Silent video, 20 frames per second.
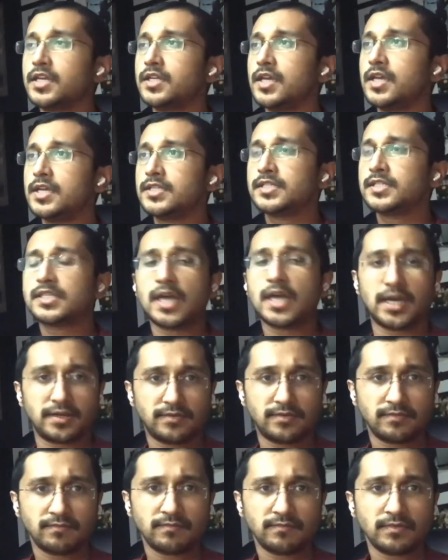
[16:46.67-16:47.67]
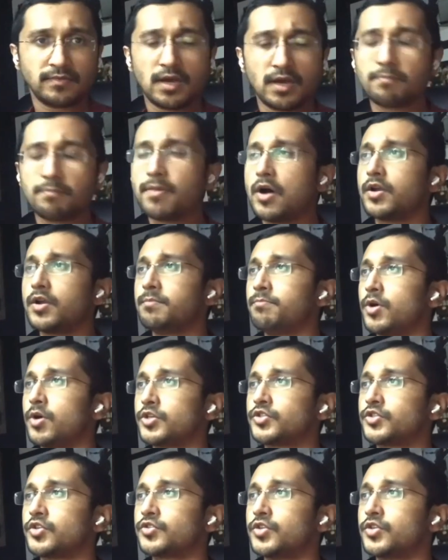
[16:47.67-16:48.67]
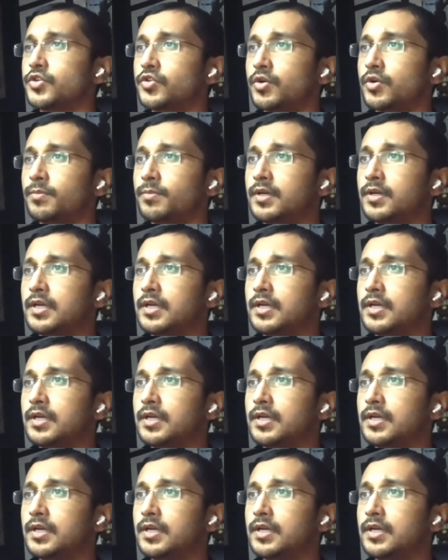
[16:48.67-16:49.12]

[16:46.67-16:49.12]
insight about imposter syndrome.